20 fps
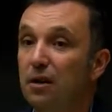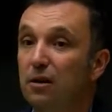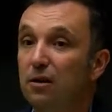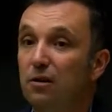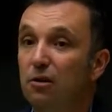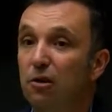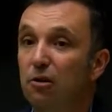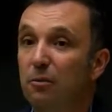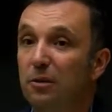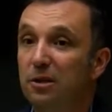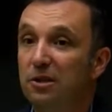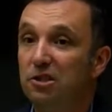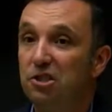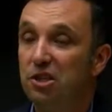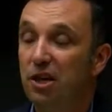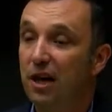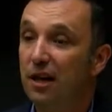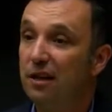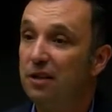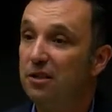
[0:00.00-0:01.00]
global
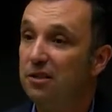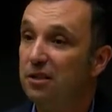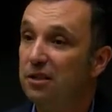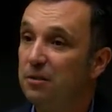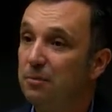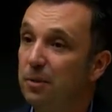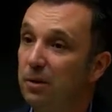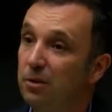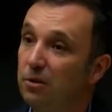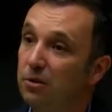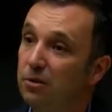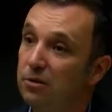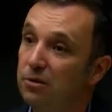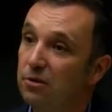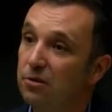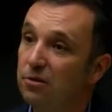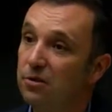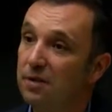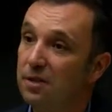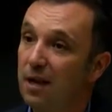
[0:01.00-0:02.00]
challenges, but
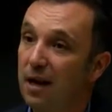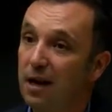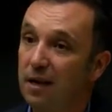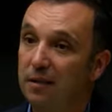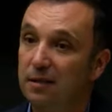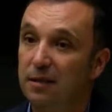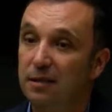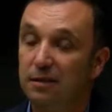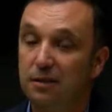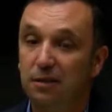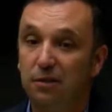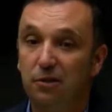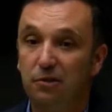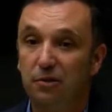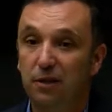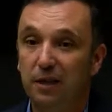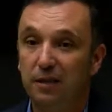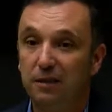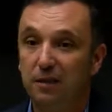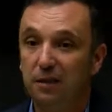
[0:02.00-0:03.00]
also start
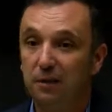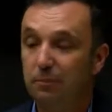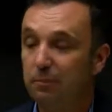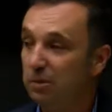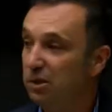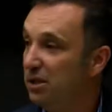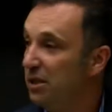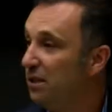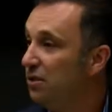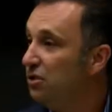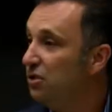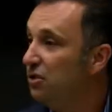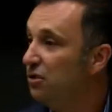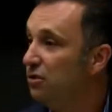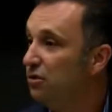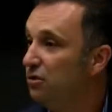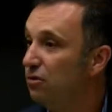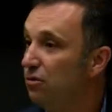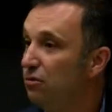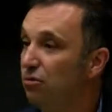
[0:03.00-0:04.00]
articulating potential
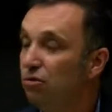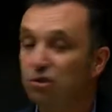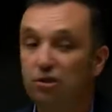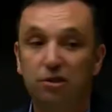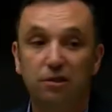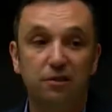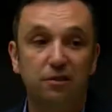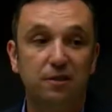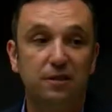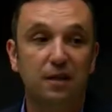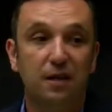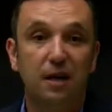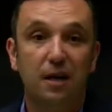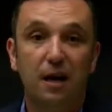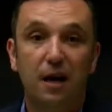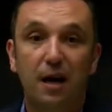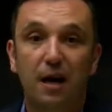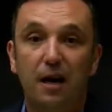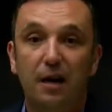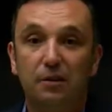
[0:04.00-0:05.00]
solutions
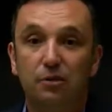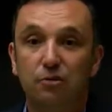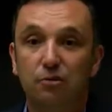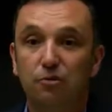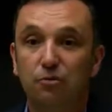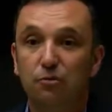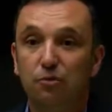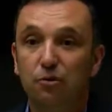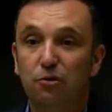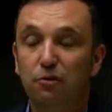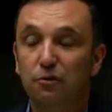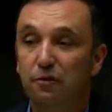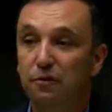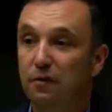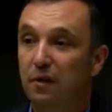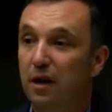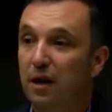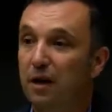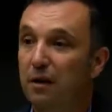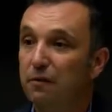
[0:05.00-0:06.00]
uh, to move
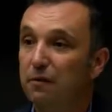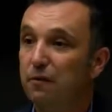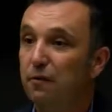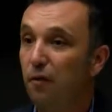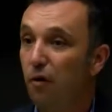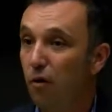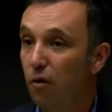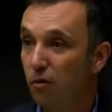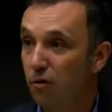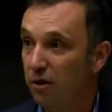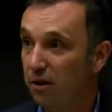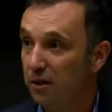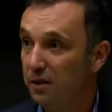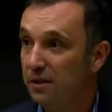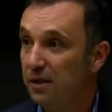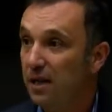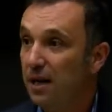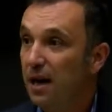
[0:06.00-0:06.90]
uh, forward.